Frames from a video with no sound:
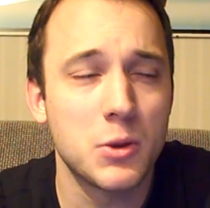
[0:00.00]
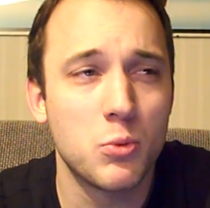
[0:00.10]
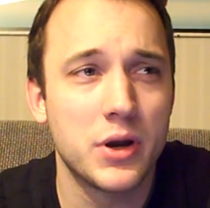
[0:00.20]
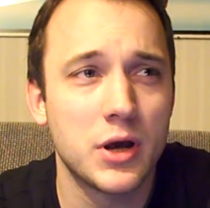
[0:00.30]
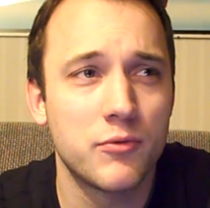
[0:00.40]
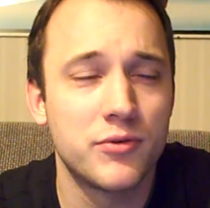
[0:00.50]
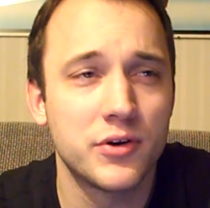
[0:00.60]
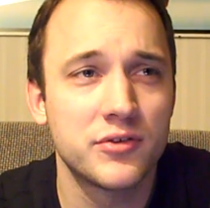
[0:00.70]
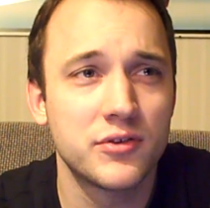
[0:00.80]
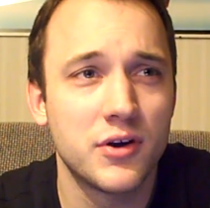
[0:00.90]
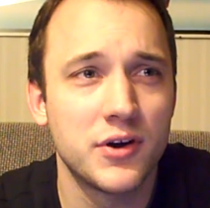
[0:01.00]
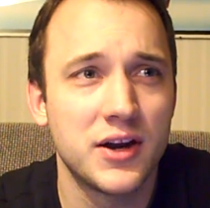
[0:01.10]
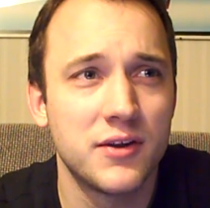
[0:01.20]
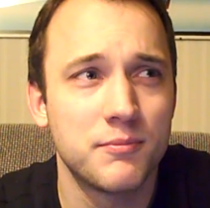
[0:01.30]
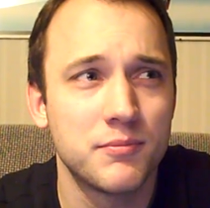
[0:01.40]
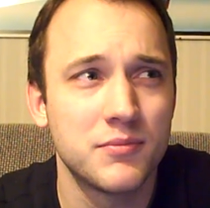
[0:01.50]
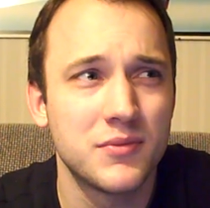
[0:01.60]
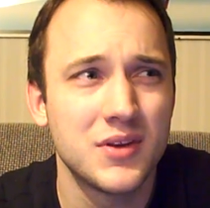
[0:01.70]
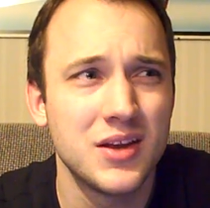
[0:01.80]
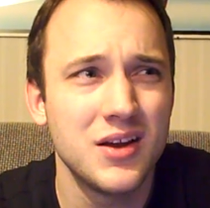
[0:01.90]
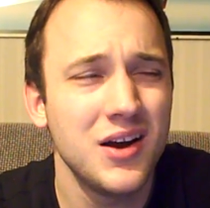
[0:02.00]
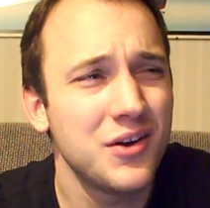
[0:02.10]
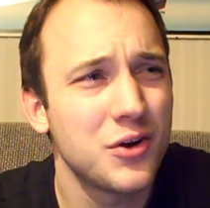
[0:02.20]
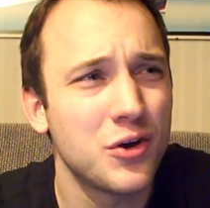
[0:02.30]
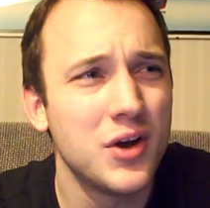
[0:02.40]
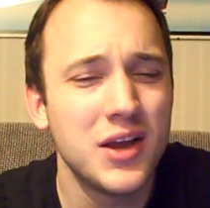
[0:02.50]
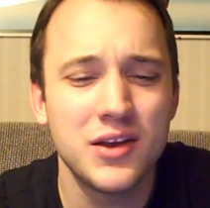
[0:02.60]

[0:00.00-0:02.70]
when I first started. I don't know.